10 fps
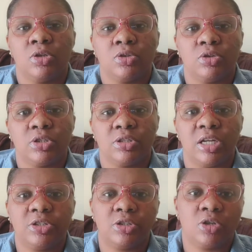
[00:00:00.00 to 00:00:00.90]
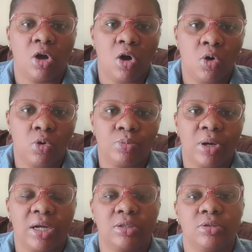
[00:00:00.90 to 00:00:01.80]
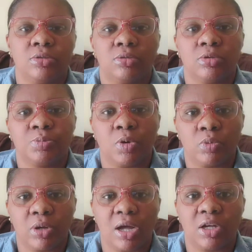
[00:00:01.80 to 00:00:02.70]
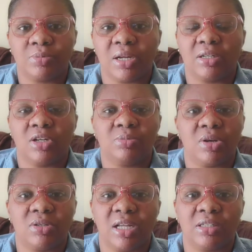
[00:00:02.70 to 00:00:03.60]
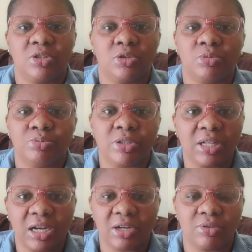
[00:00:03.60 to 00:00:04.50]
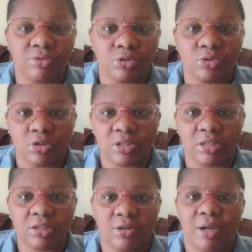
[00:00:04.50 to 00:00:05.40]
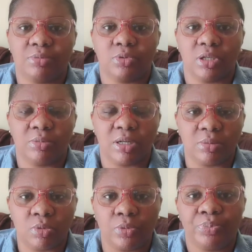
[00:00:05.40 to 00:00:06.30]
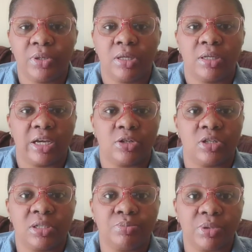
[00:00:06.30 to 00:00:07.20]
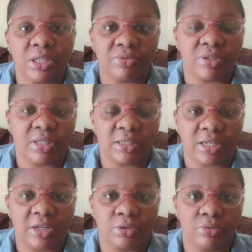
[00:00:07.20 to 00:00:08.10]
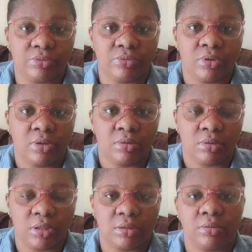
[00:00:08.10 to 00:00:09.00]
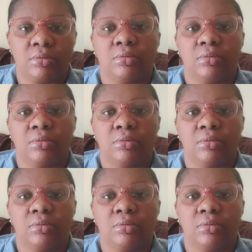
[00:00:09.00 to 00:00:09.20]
So she said she got home and spoke with her husband, and the husband was like, they shouldn't bring that kind of nonsense crap to him anymore. And he doesn't believe in that kind of thing.